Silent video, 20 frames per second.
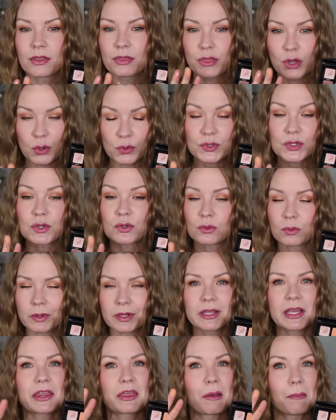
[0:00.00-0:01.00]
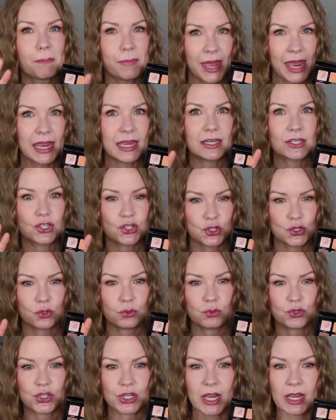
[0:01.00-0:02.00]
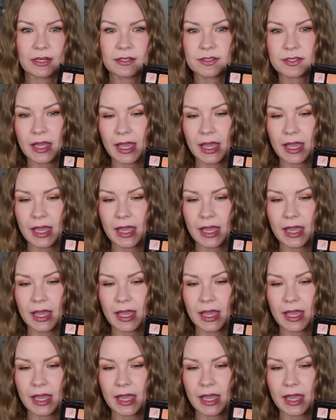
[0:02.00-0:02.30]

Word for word: Those are really the main two shades.